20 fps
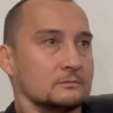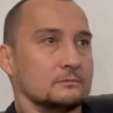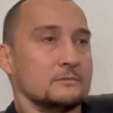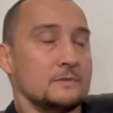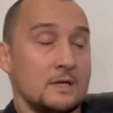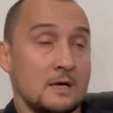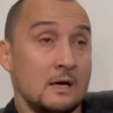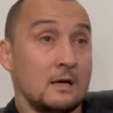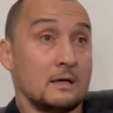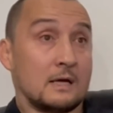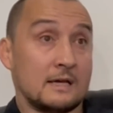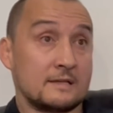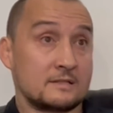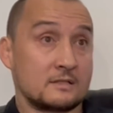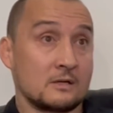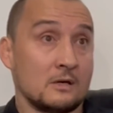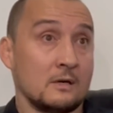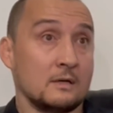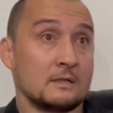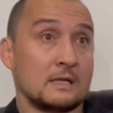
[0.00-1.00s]
Yeah, I
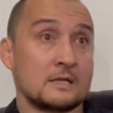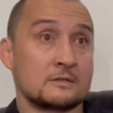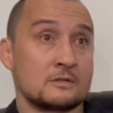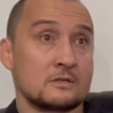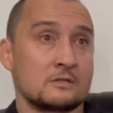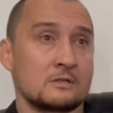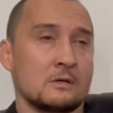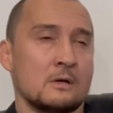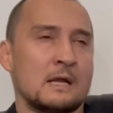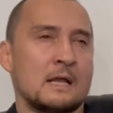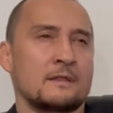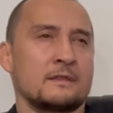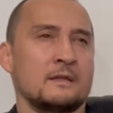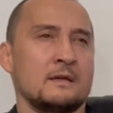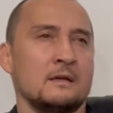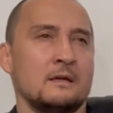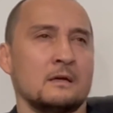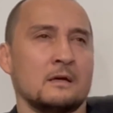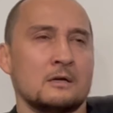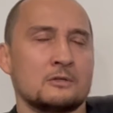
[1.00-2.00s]
saw it. I just saw it. I
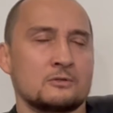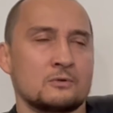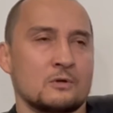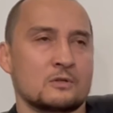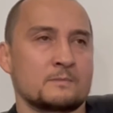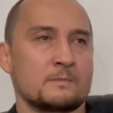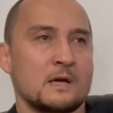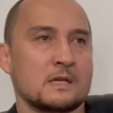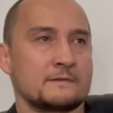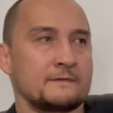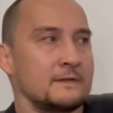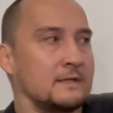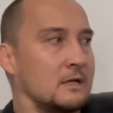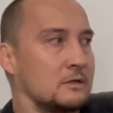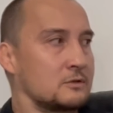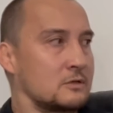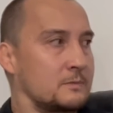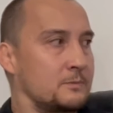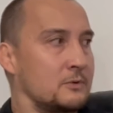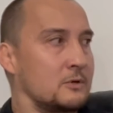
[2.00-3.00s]
think George
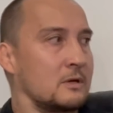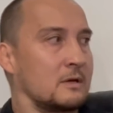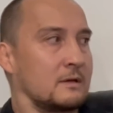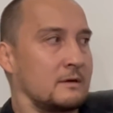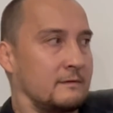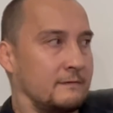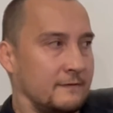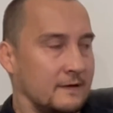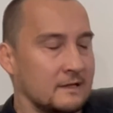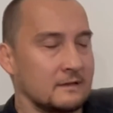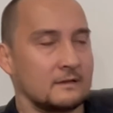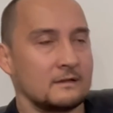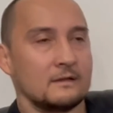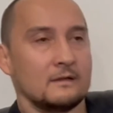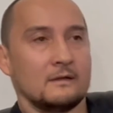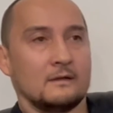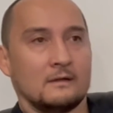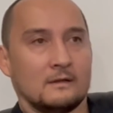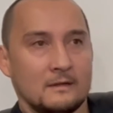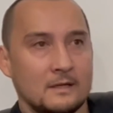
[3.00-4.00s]
Masvidal just put on an event.
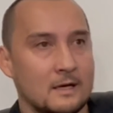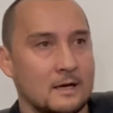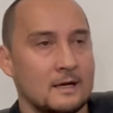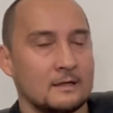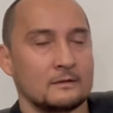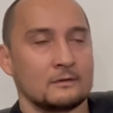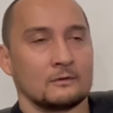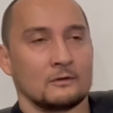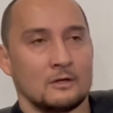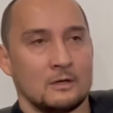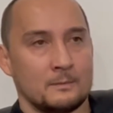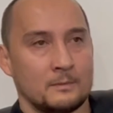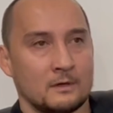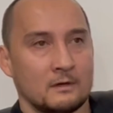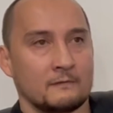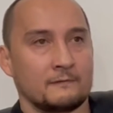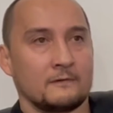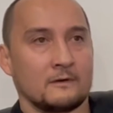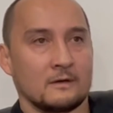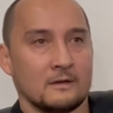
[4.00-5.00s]
Yeah, Hector
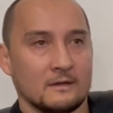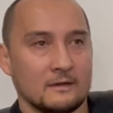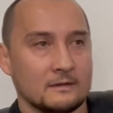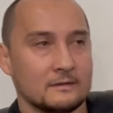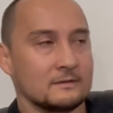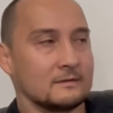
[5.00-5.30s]
Lombard fought in it.